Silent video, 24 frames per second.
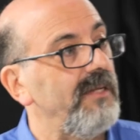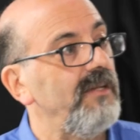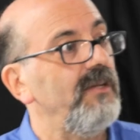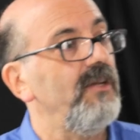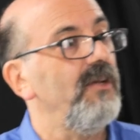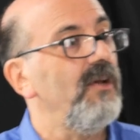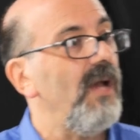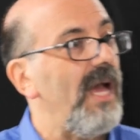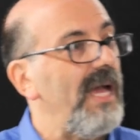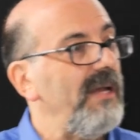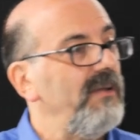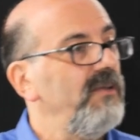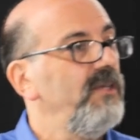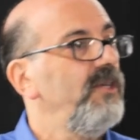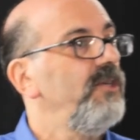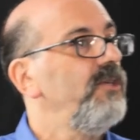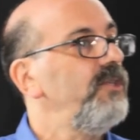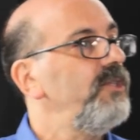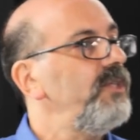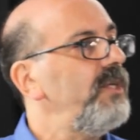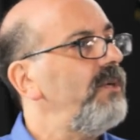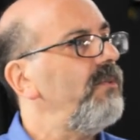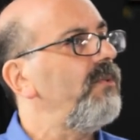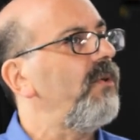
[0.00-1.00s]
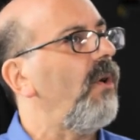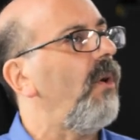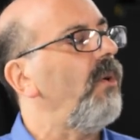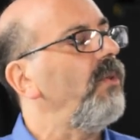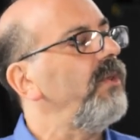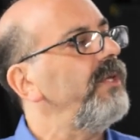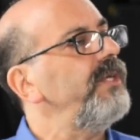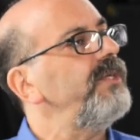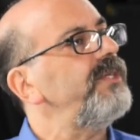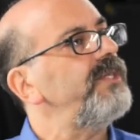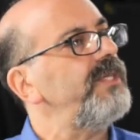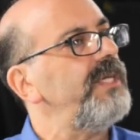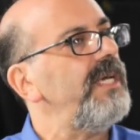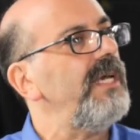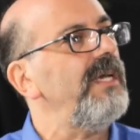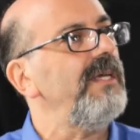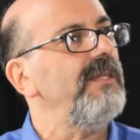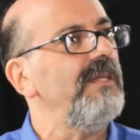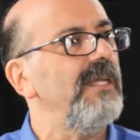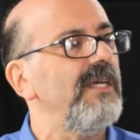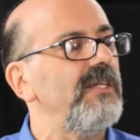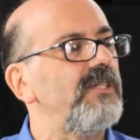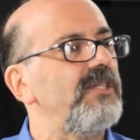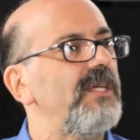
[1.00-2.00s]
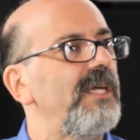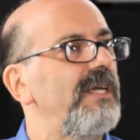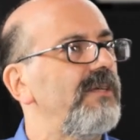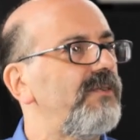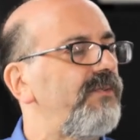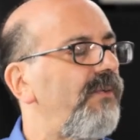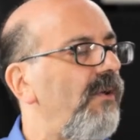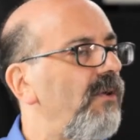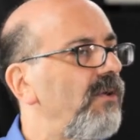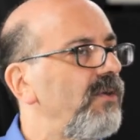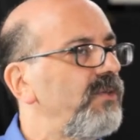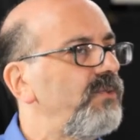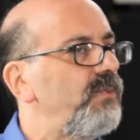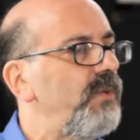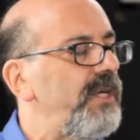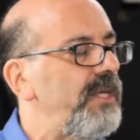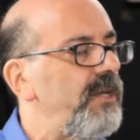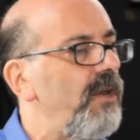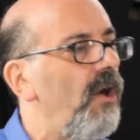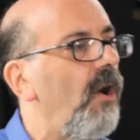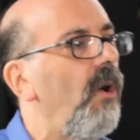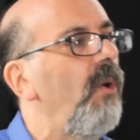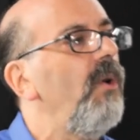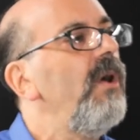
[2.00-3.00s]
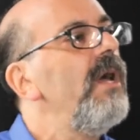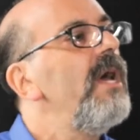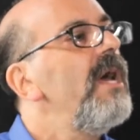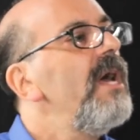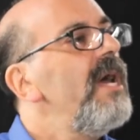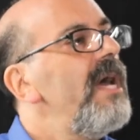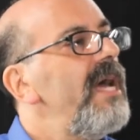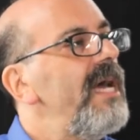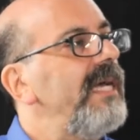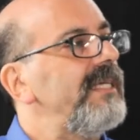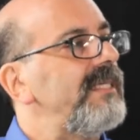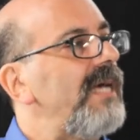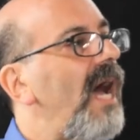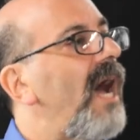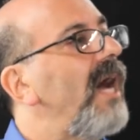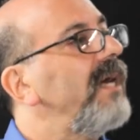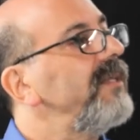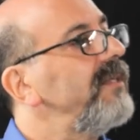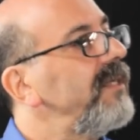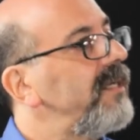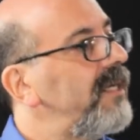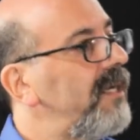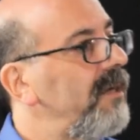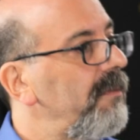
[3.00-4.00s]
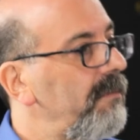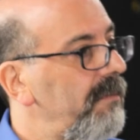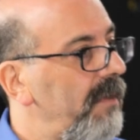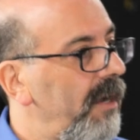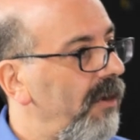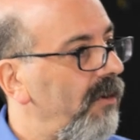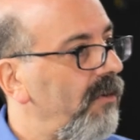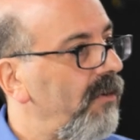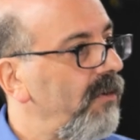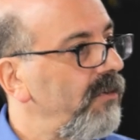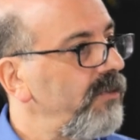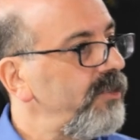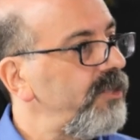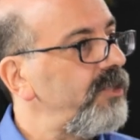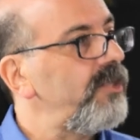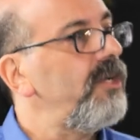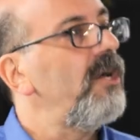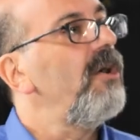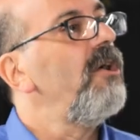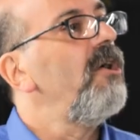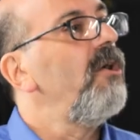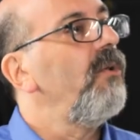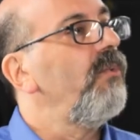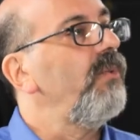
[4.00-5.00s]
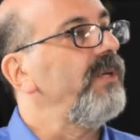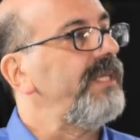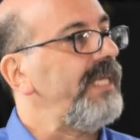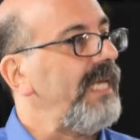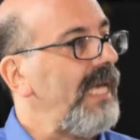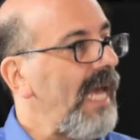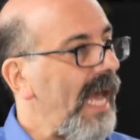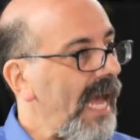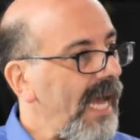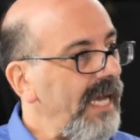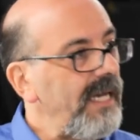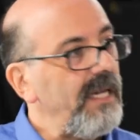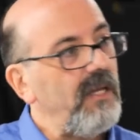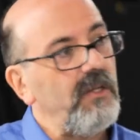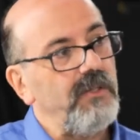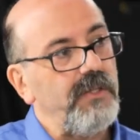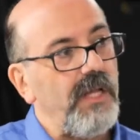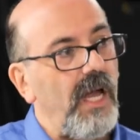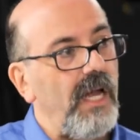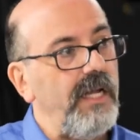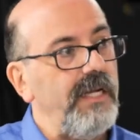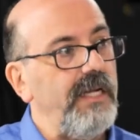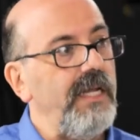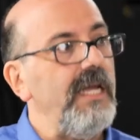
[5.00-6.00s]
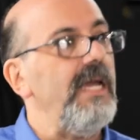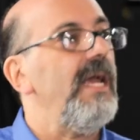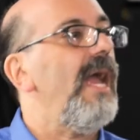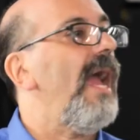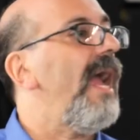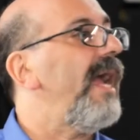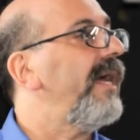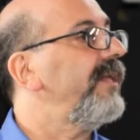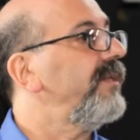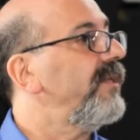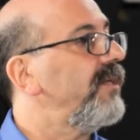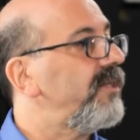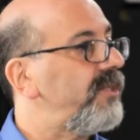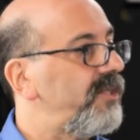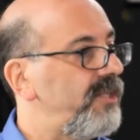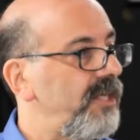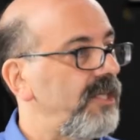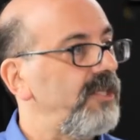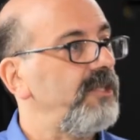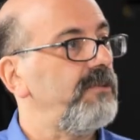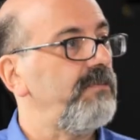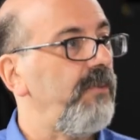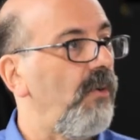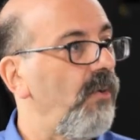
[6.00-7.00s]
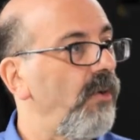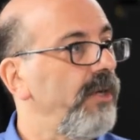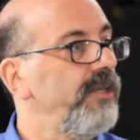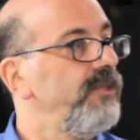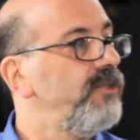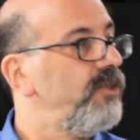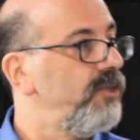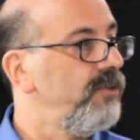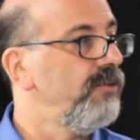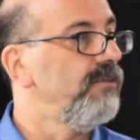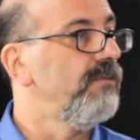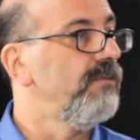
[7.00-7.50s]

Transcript: And usually we're only seeing this, as far as we know, it's on the Camaros with the 8L90 and the 6.2